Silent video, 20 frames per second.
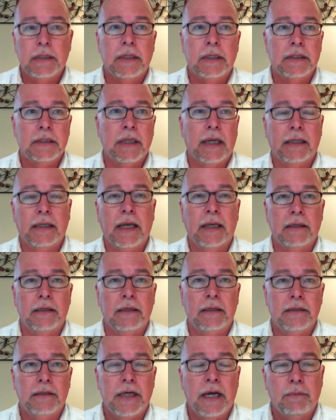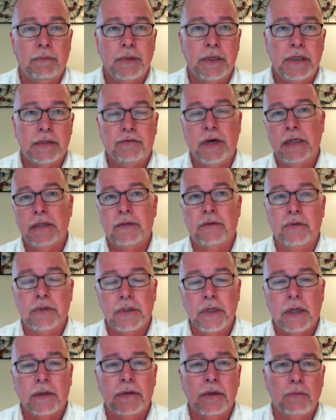It's it's like that Japanese phrase
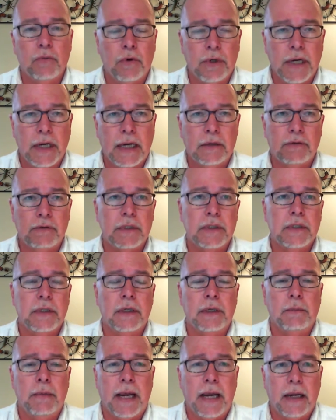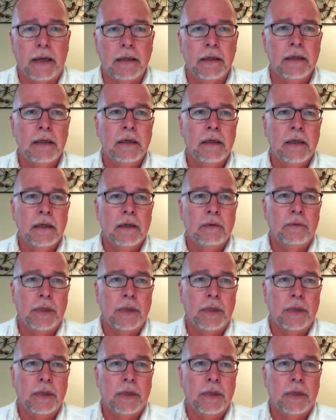that there's nothing more dangerous than a man